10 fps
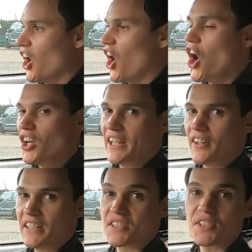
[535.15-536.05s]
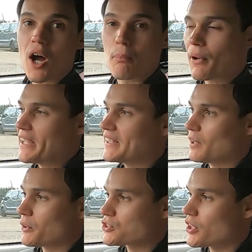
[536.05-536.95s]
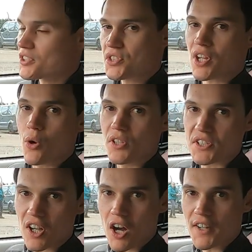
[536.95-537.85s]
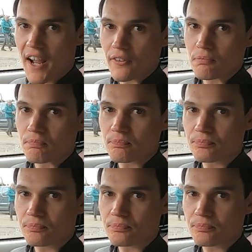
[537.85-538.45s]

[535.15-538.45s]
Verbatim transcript: early I need to start braking when trying to slow this car down.